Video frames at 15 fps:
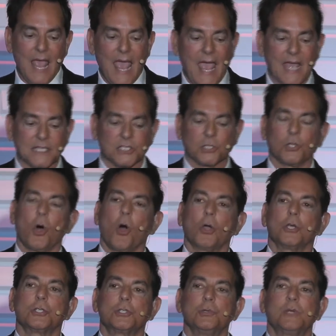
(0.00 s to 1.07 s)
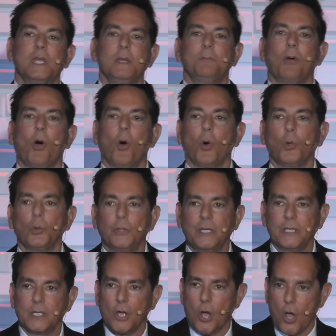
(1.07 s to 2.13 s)
as long as you keep
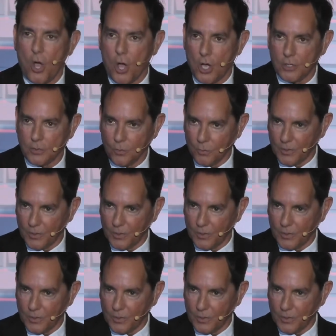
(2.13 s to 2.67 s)
holding on